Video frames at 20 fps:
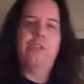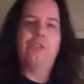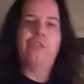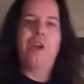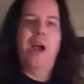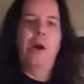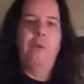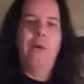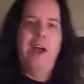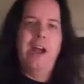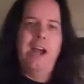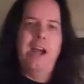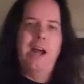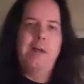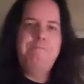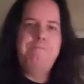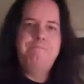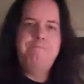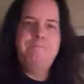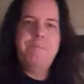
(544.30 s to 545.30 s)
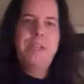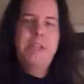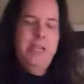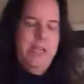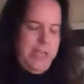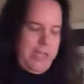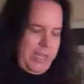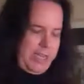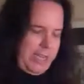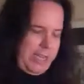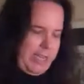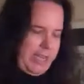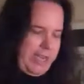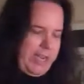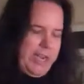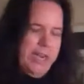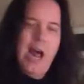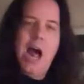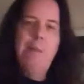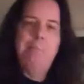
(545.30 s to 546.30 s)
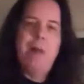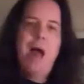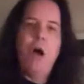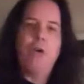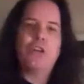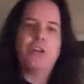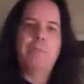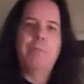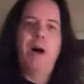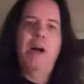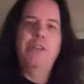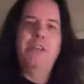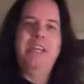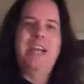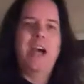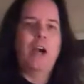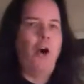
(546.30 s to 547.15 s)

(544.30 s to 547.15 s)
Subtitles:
is Iran. And I'm Malcolm Mundy.